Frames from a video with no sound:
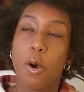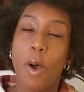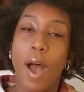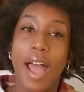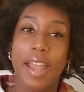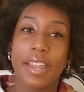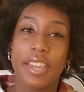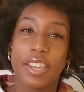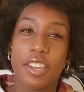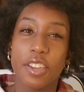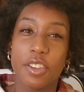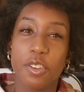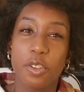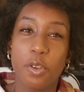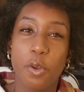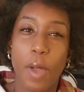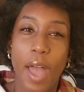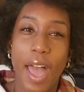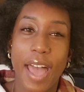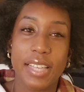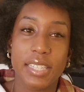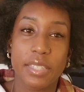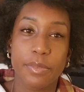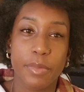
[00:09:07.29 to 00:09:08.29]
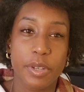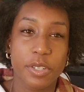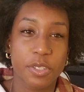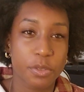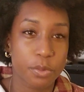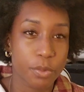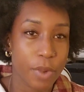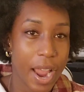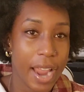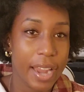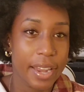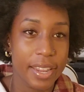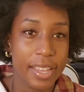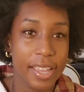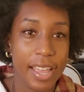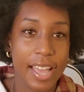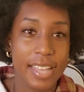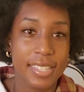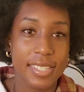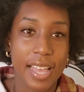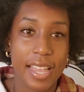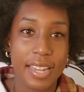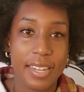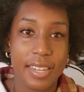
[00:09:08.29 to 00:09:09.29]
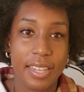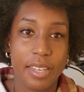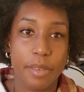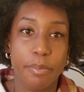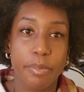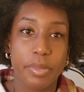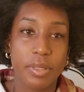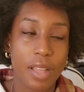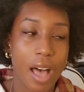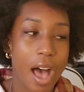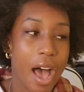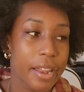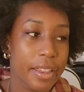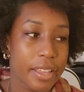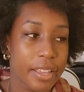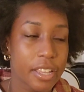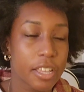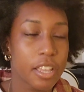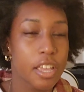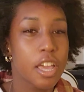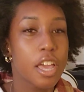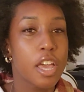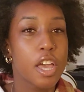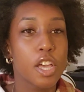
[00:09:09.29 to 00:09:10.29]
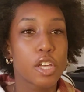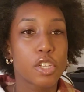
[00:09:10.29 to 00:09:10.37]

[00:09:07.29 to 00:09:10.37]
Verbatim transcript: So I didn't do as much writing as I did plotting.